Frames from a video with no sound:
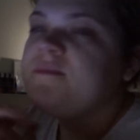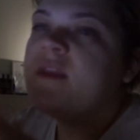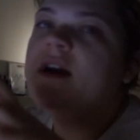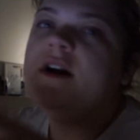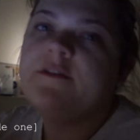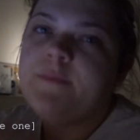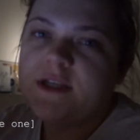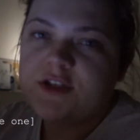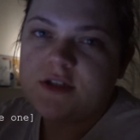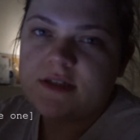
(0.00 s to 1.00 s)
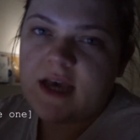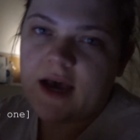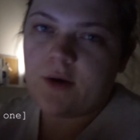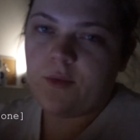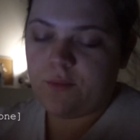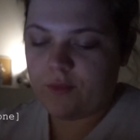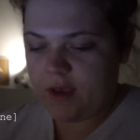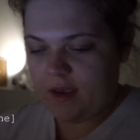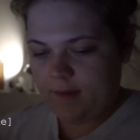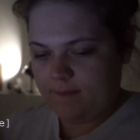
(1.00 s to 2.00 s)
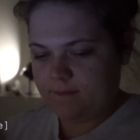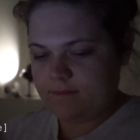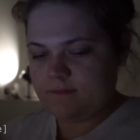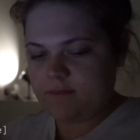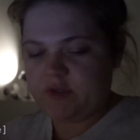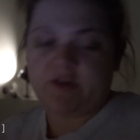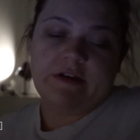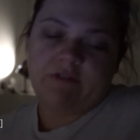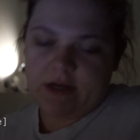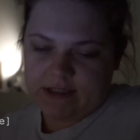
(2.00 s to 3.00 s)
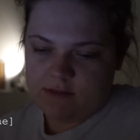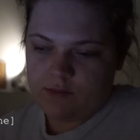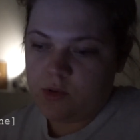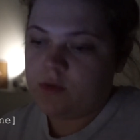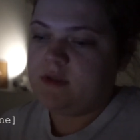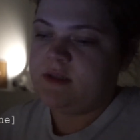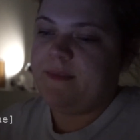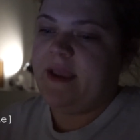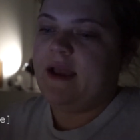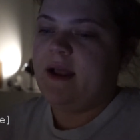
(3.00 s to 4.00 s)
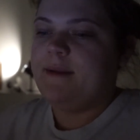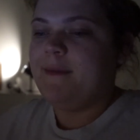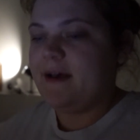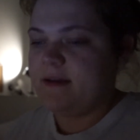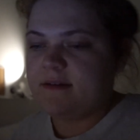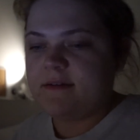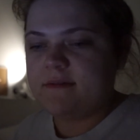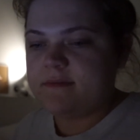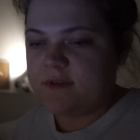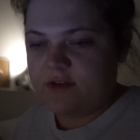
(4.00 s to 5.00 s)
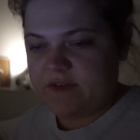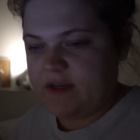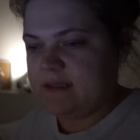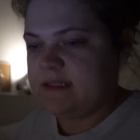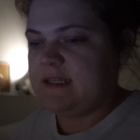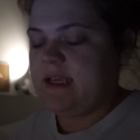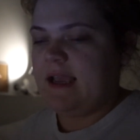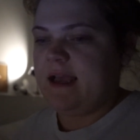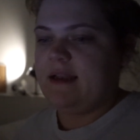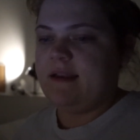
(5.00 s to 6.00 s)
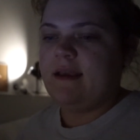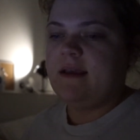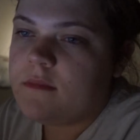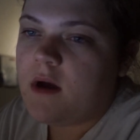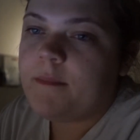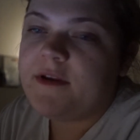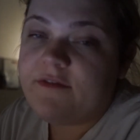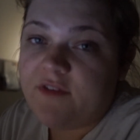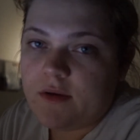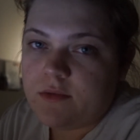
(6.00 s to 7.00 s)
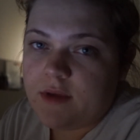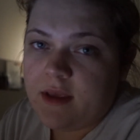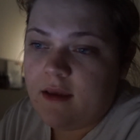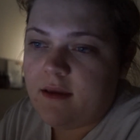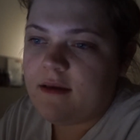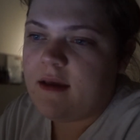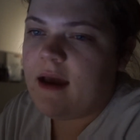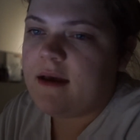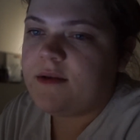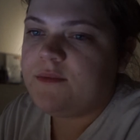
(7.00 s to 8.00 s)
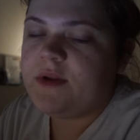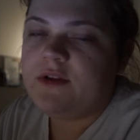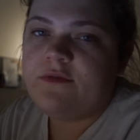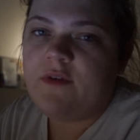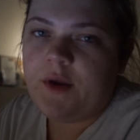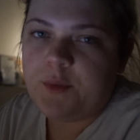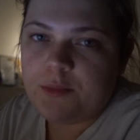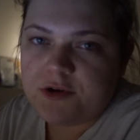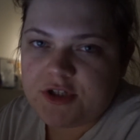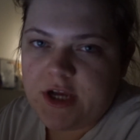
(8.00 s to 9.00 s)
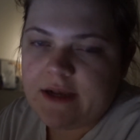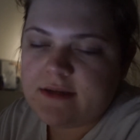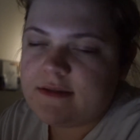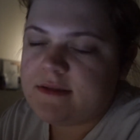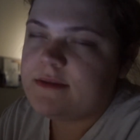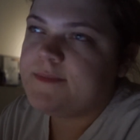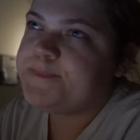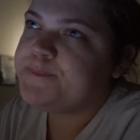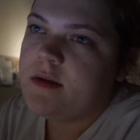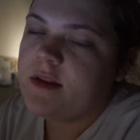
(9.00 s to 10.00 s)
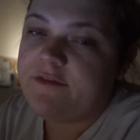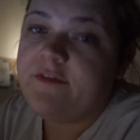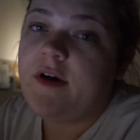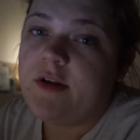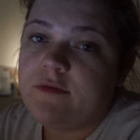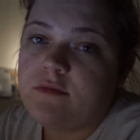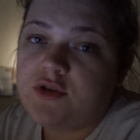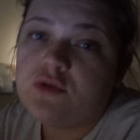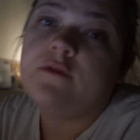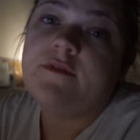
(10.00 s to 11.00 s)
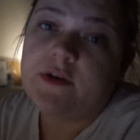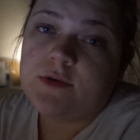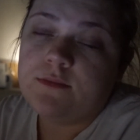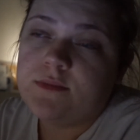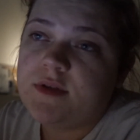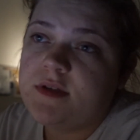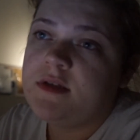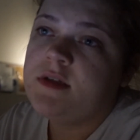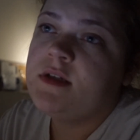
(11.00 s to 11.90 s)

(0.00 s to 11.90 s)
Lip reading: I kind of mentioned how screenwriting is important to me, and I'm at university and I'm in final year and we do final projects, like final short films